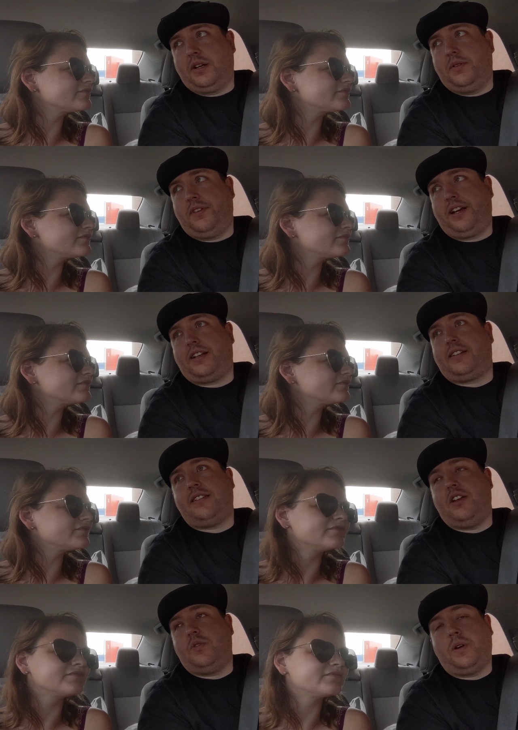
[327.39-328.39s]
Speaker 1: it was like
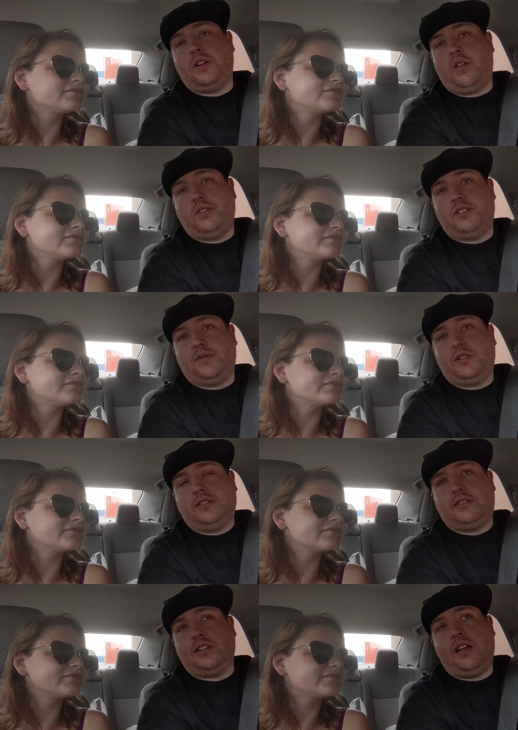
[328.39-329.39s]
10 20 dollars
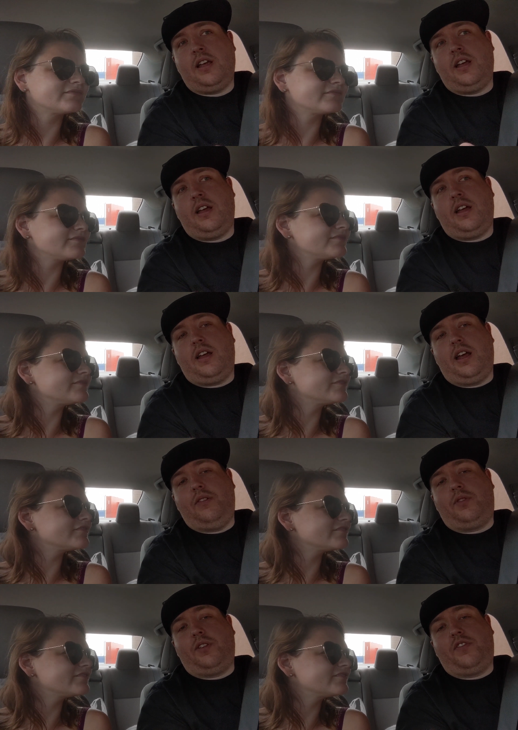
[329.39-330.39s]
difference. And for the